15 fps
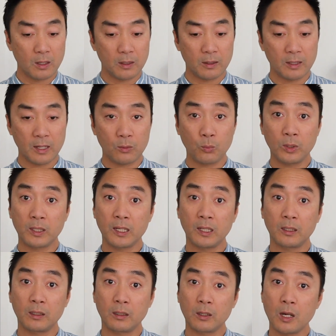then we
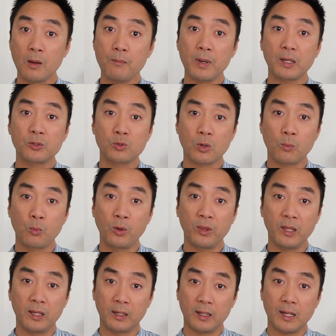can come back to our
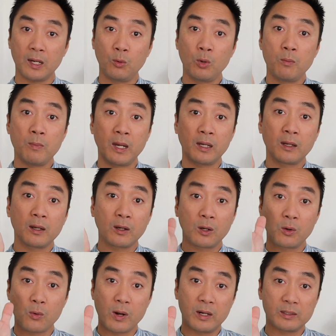breathing and remain
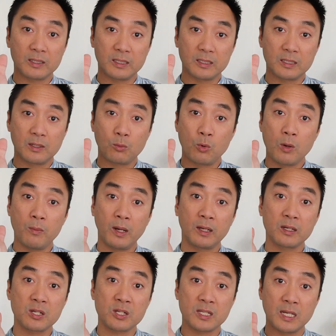grounded, remain
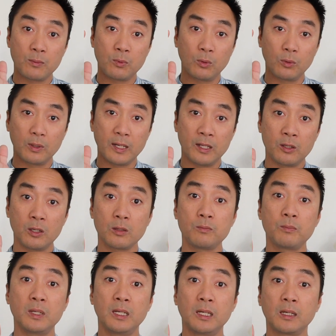stable, and not
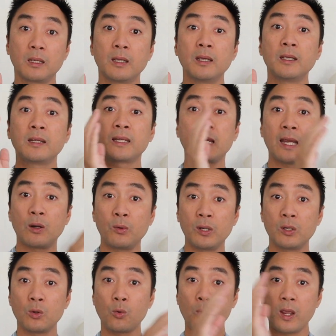being carried
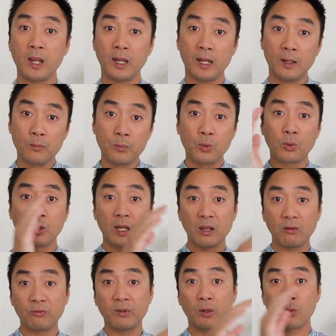away and pulled
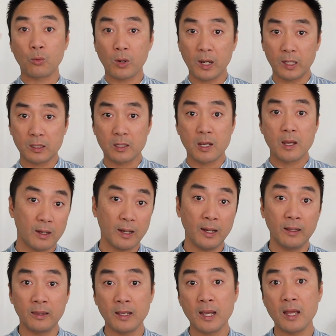left and right.
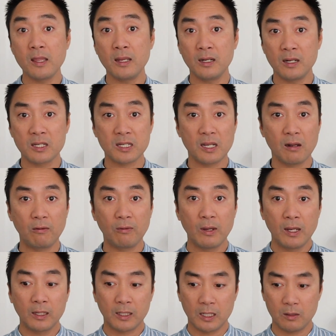And that in itself
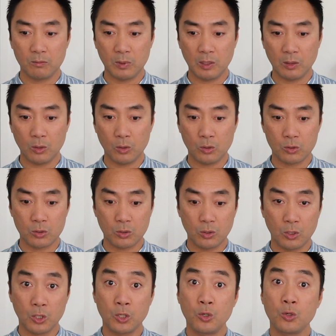can be a
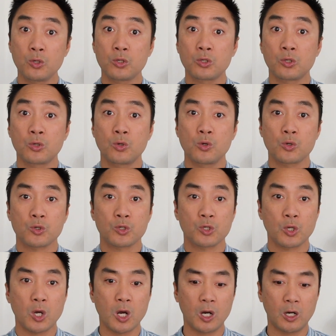huge source
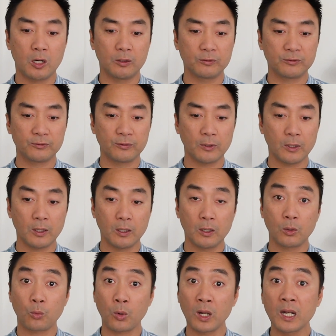of
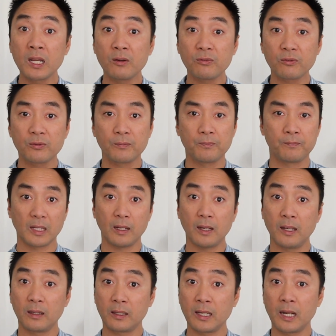relief
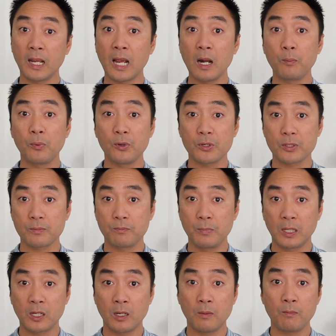and can help us
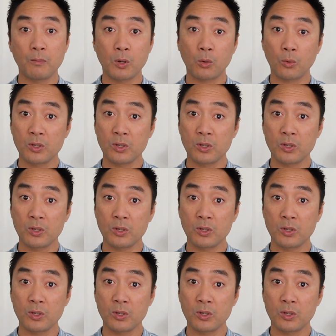become more